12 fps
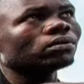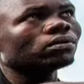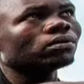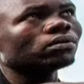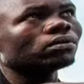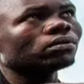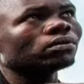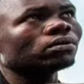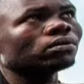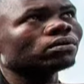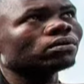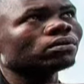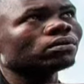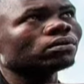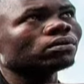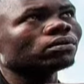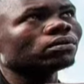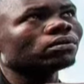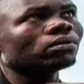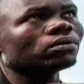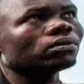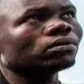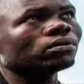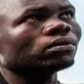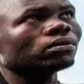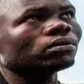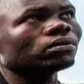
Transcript: This person isn't speaking.